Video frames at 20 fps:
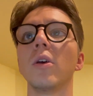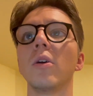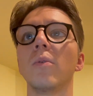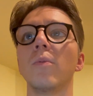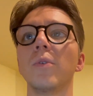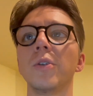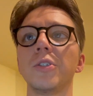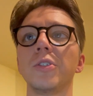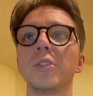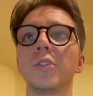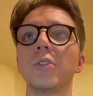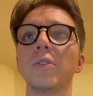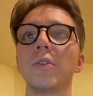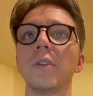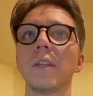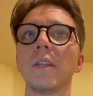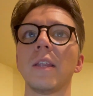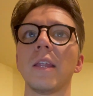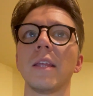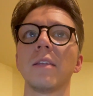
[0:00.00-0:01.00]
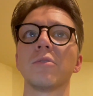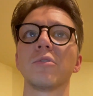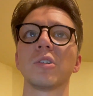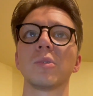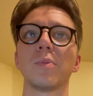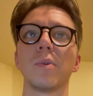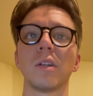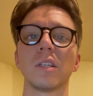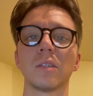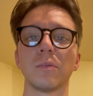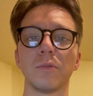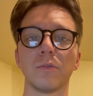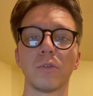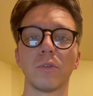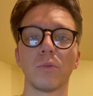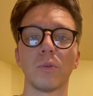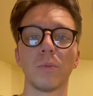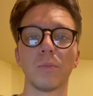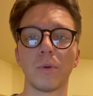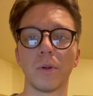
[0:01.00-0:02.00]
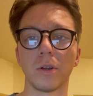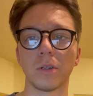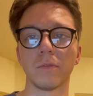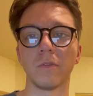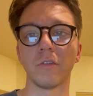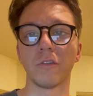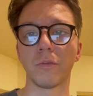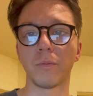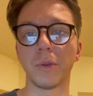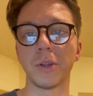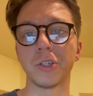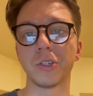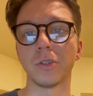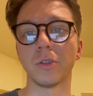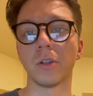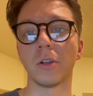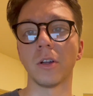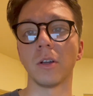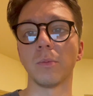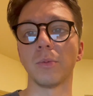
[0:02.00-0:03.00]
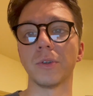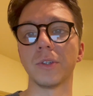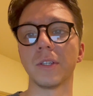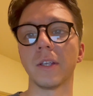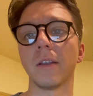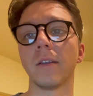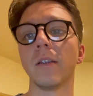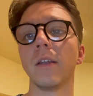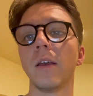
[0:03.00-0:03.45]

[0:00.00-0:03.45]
which student is responsible for what parts of information they're gonna present.